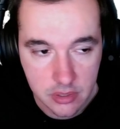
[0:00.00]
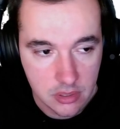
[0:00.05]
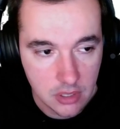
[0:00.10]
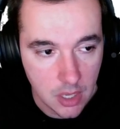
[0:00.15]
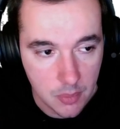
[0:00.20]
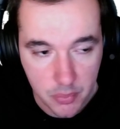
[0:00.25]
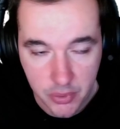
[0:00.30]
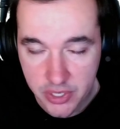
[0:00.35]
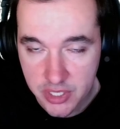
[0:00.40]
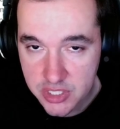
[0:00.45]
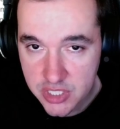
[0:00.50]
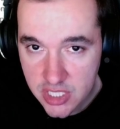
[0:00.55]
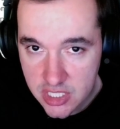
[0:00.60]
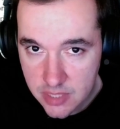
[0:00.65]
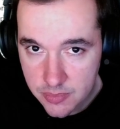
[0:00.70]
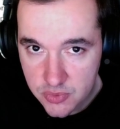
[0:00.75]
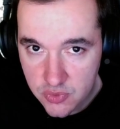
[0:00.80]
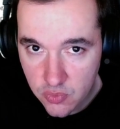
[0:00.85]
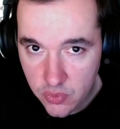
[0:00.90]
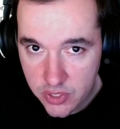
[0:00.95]
operating systems,
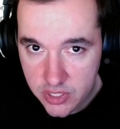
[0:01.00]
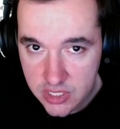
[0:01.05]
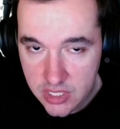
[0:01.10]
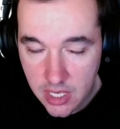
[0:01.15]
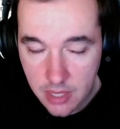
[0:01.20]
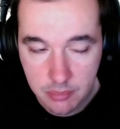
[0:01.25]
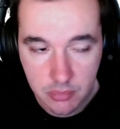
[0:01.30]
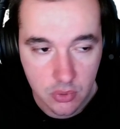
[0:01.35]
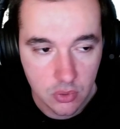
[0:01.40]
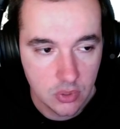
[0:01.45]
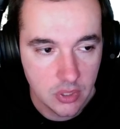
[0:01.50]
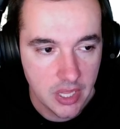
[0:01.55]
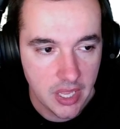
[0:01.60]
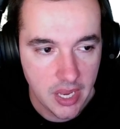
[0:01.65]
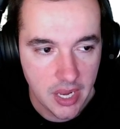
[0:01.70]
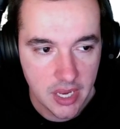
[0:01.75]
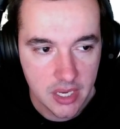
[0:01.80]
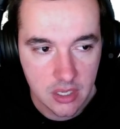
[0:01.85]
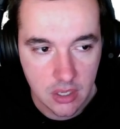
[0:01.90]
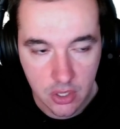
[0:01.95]
for example,
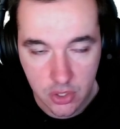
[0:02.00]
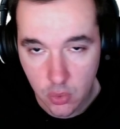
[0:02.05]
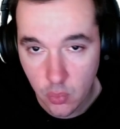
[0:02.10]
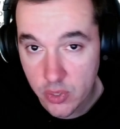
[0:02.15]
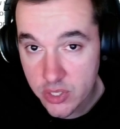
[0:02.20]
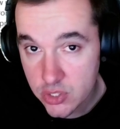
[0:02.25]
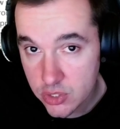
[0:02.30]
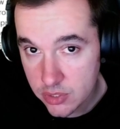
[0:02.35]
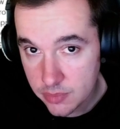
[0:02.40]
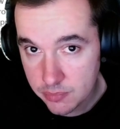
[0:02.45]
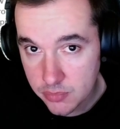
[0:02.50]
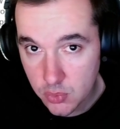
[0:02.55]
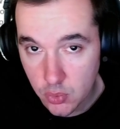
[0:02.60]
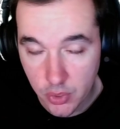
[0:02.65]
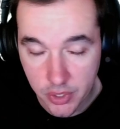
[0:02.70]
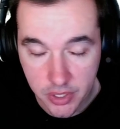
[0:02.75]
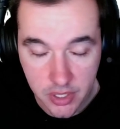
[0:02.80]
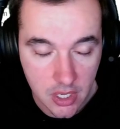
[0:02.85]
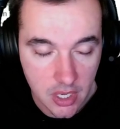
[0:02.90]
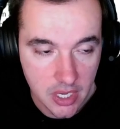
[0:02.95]
and other ways to deploy
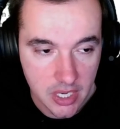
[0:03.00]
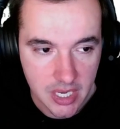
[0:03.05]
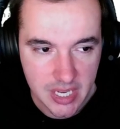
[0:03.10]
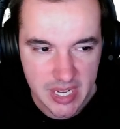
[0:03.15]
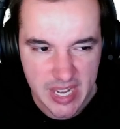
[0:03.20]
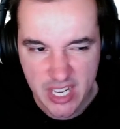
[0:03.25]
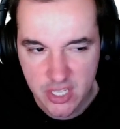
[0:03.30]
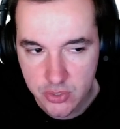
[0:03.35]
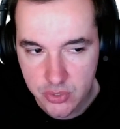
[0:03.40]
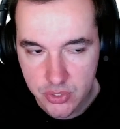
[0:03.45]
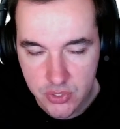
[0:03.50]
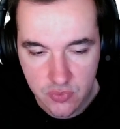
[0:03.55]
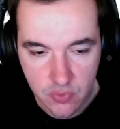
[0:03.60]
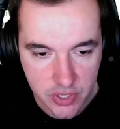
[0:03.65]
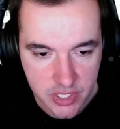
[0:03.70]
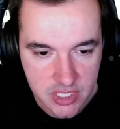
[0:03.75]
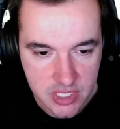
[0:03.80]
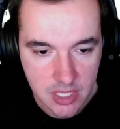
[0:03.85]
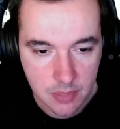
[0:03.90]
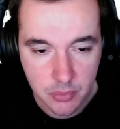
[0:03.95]
connectors, for
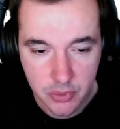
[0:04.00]
example.